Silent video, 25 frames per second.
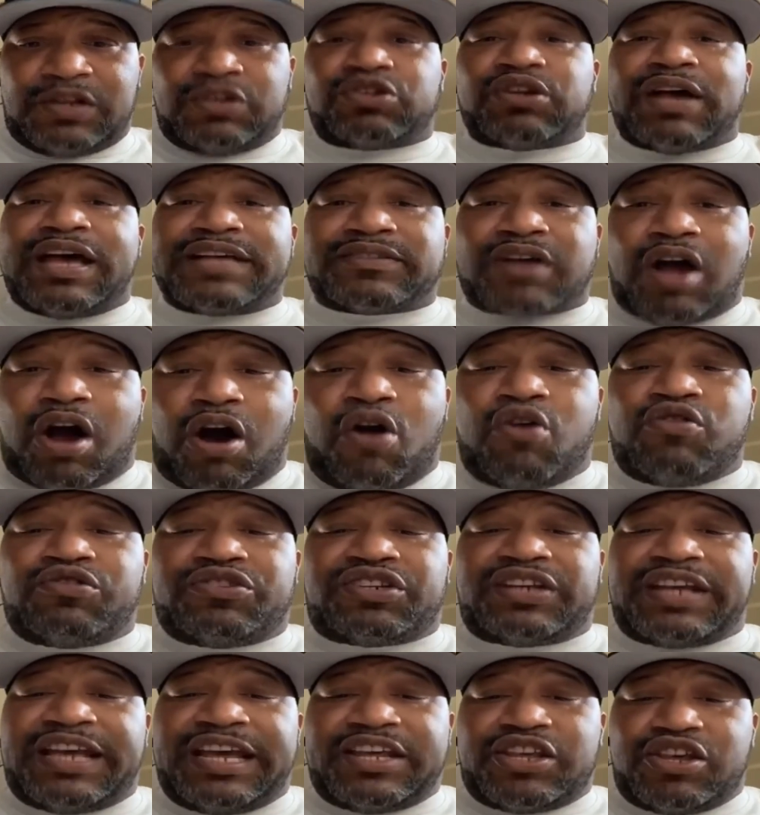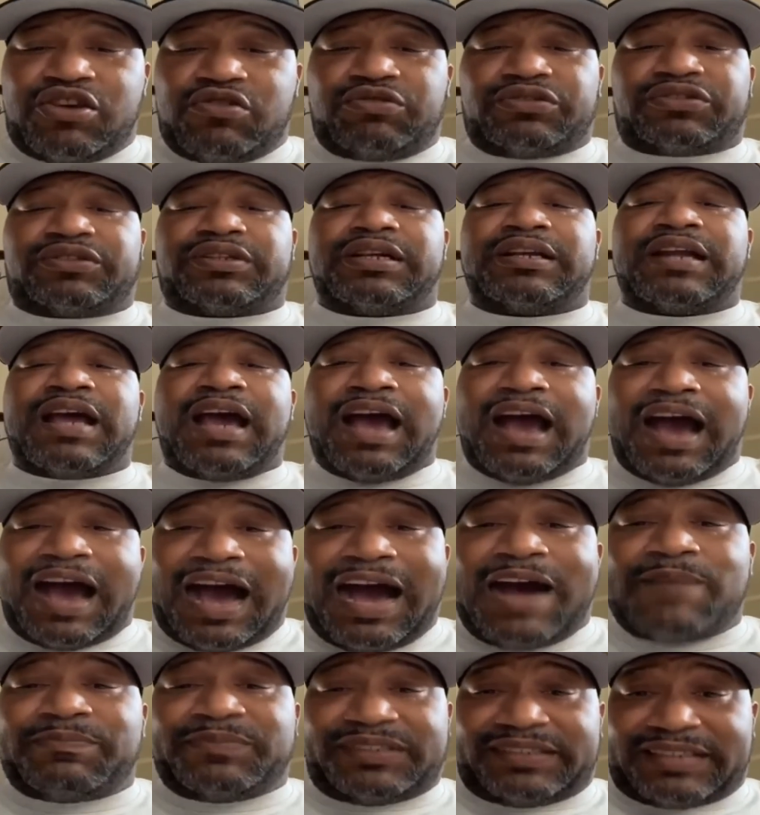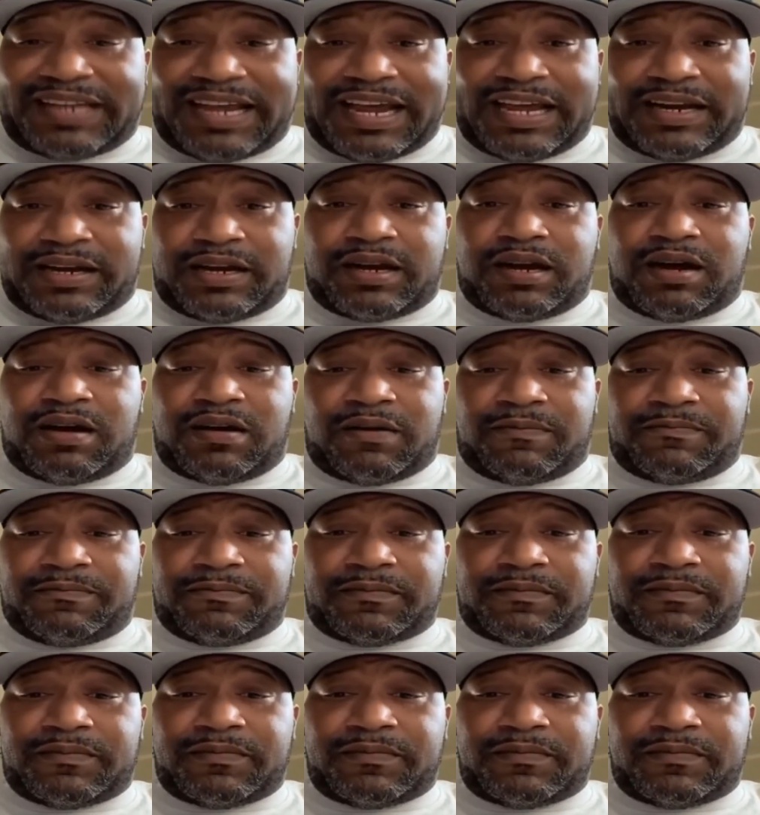So as an OG in Houston, I'm standing up.